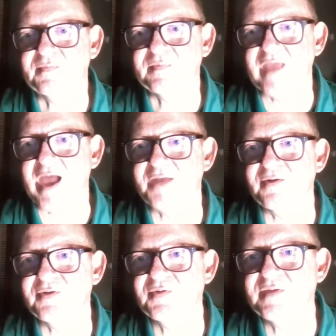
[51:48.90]
Yeah, I know
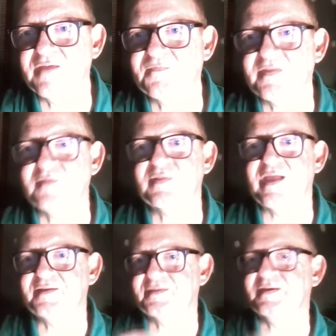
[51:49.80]
you definitely would
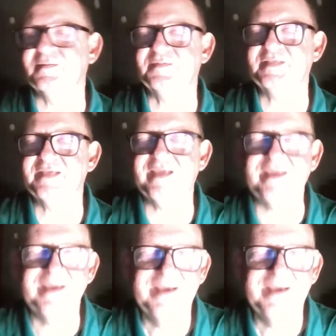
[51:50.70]
like to come see